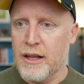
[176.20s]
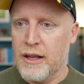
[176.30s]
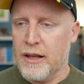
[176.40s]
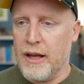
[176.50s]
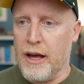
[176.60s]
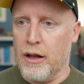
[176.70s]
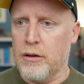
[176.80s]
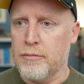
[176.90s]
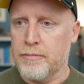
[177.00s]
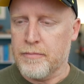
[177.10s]
L
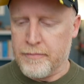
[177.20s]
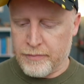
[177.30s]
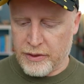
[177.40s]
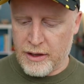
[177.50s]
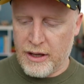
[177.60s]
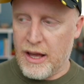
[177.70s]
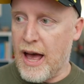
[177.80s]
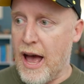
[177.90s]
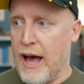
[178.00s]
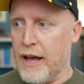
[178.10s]

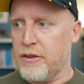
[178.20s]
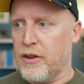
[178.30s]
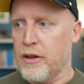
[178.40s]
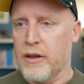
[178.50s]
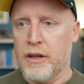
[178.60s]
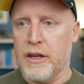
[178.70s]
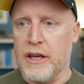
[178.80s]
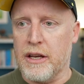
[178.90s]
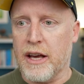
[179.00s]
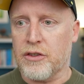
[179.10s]
at
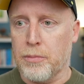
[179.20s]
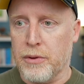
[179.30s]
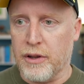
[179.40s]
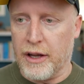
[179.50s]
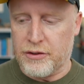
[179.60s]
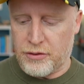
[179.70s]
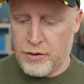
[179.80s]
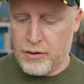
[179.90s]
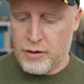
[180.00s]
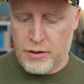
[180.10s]
index plus
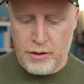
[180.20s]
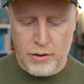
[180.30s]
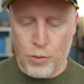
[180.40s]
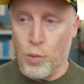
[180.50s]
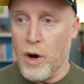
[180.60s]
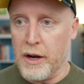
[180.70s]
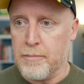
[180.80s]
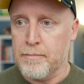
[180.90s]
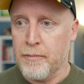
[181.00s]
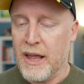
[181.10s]
1.
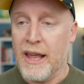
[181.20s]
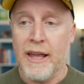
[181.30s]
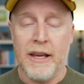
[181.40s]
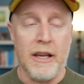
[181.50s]
In the